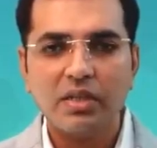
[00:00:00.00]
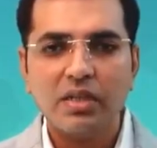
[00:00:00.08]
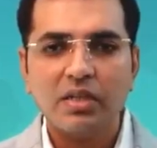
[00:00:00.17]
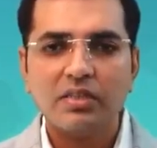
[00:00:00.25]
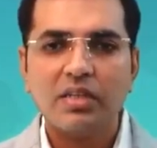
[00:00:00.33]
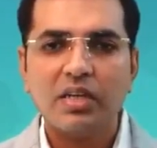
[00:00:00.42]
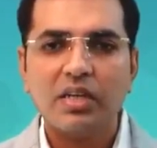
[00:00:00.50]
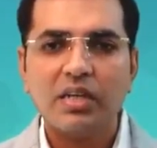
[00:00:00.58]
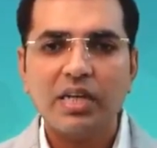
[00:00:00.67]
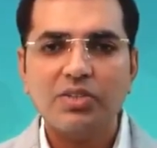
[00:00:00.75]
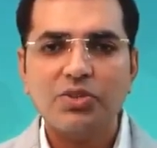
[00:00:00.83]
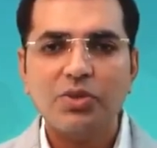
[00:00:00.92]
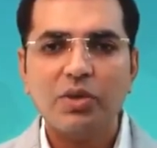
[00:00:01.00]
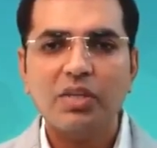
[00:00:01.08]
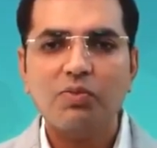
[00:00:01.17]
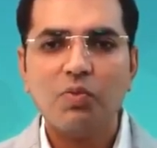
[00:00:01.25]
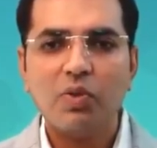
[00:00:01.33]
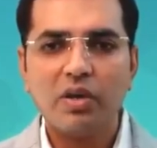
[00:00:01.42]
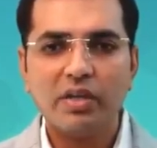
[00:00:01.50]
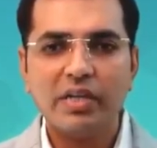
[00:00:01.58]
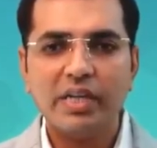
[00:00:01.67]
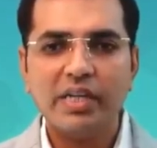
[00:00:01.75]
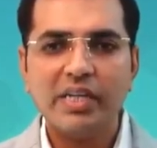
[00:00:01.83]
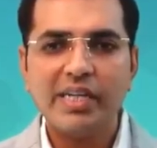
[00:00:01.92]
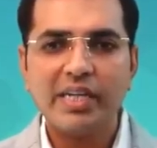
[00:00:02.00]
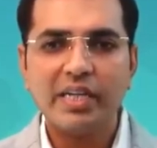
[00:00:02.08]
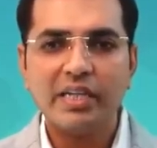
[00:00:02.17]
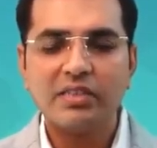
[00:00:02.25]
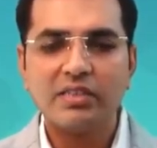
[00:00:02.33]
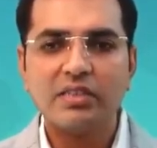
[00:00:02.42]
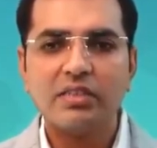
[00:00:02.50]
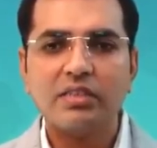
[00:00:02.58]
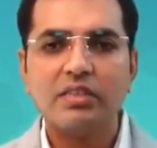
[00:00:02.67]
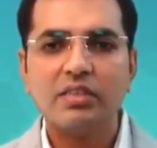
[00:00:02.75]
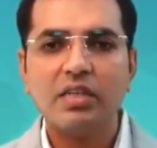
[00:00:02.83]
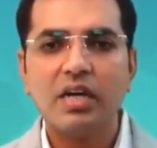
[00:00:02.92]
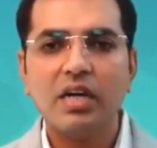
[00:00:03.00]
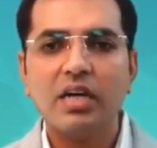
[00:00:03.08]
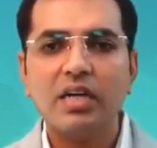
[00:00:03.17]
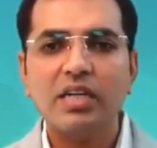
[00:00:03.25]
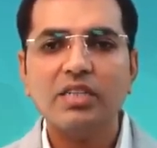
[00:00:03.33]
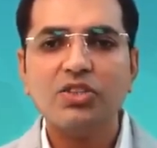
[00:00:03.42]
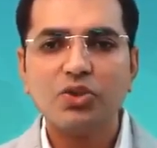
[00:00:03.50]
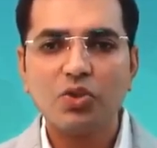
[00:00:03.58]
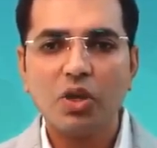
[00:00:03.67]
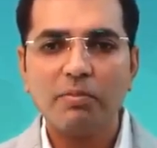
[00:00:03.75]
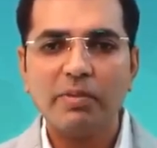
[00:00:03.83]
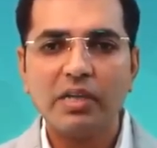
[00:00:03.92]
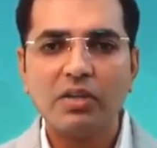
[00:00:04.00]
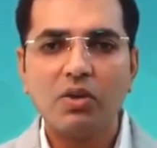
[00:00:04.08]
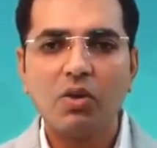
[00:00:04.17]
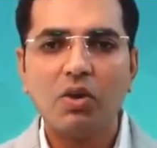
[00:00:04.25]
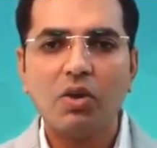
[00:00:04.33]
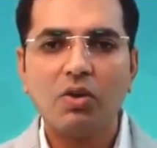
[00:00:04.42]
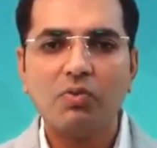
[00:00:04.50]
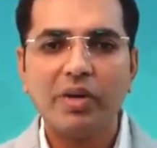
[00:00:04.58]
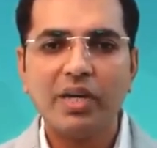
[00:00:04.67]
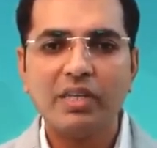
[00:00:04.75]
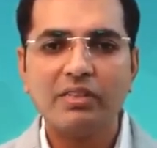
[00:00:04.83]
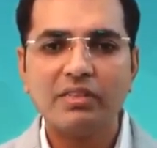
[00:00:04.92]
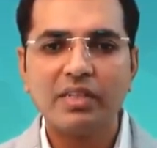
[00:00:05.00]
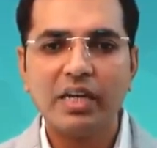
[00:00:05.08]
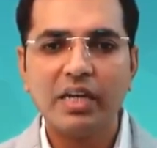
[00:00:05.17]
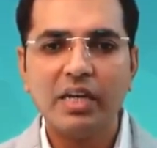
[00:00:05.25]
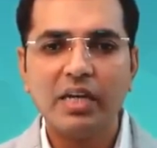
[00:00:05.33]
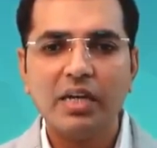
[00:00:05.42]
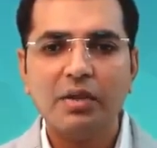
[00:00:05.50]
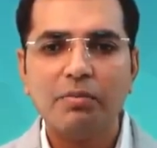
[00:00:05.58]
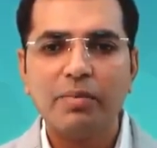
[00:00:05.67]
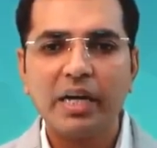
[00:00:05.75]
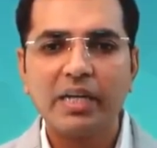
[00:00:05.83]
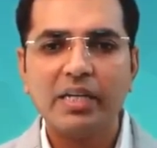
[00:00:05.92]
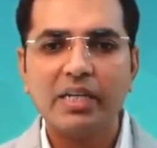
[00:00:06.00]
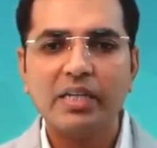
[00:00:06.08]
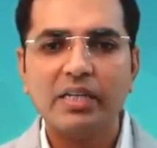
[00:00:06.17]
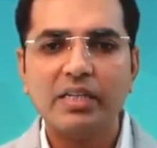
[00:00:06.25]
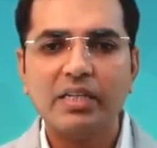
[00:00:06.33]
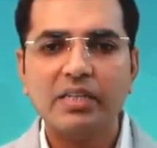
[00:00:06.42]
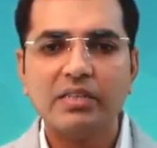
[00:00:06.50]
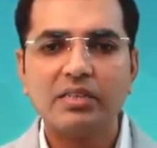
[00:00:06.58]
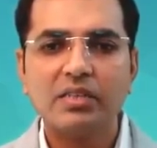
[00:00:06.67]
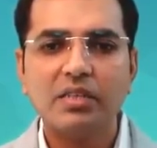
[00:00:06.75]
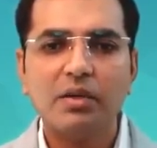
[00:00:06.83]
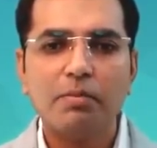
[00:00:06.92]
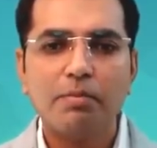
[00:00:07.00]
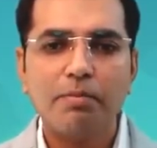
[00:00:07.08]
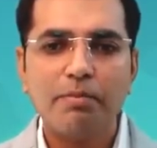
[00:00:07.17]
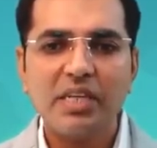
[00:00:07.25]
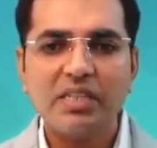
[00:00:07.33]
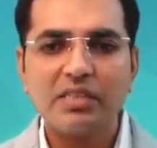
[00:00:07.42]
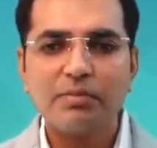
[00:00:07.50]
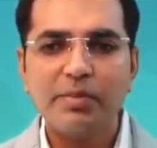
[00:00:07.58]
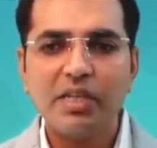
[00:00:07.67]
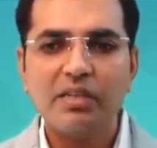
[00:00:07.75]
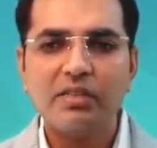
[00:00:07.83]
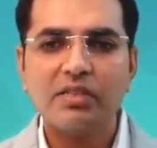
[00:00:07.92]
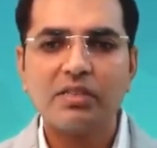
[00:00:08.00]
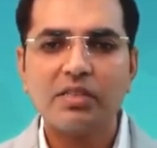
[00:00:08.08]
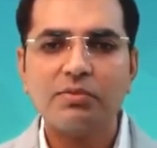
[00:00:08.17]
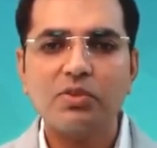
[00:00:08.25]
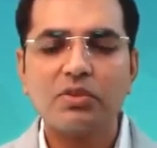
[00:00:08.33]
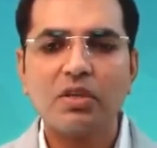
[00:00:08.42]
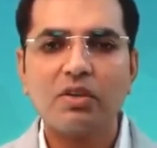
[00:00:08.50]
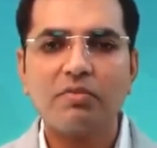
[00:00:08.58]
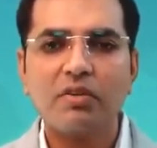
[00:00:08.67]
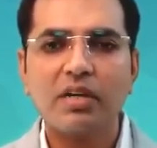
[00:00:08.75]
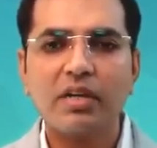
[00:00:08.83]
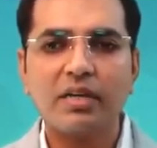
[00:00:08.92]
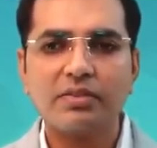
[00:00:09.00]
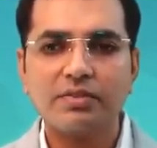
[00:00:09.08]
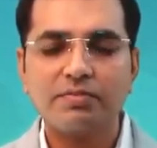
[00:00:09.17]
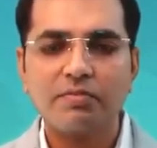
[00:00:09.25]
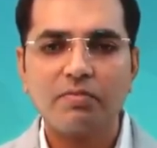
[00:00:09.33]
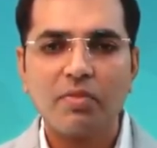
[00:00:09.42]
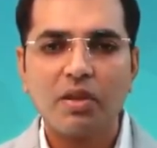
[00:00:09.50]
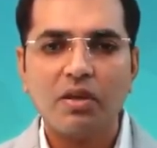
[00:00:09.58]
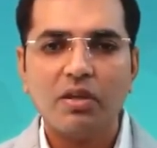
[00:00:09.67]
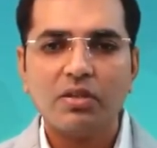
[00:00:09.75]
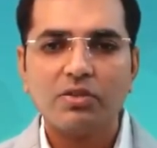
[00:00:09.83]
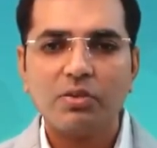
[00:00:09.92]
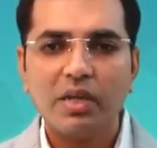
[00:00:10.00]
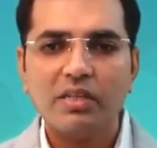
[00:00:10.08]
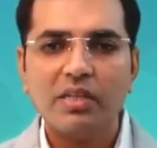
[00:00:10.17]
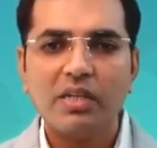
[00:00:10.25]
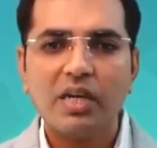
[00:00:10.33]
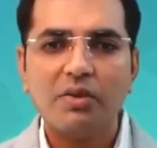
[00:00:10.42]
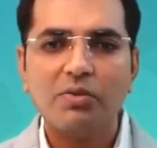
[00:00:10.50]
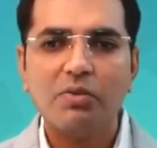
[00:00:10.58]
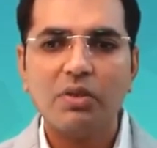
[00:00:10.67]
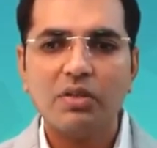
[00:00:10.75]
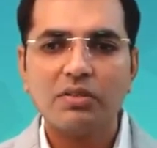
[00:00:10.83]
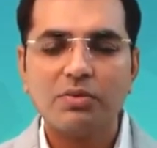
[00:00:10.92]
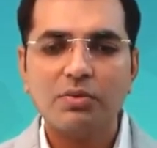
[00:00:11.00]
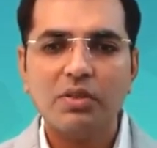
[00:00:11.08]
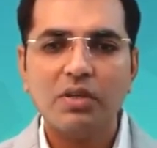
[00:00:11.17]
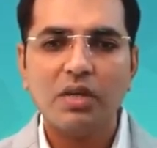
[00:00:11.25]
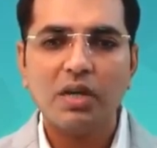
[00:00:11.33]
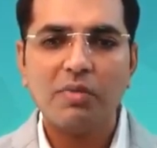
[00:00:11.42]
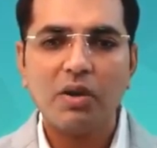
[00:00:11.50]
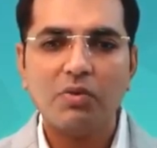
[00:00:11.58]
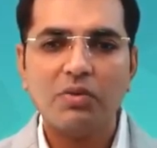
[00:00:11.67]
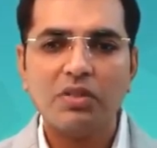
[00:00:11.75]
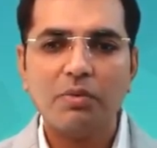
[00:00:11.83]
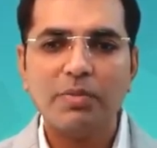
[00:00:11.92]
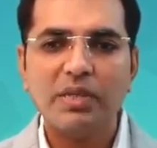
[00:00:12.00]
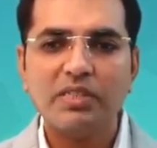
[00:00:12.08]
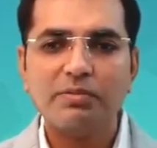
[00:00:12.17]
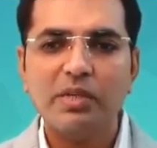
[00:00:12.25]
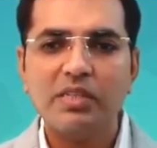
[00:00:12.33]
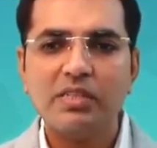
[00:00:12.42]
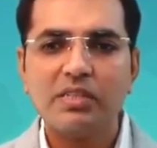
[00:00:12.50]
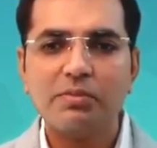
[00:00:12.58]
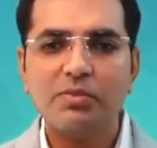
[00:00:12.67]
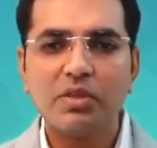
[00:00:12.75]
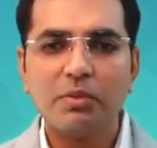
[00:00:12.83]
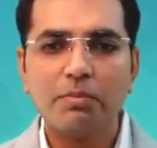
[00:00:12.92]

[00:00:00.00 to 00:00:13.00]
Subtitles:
The gradually word indicates the installment, or we can say practically it's piecemeal distribution of a cash. So I think now you understood about the piecemeal distribution.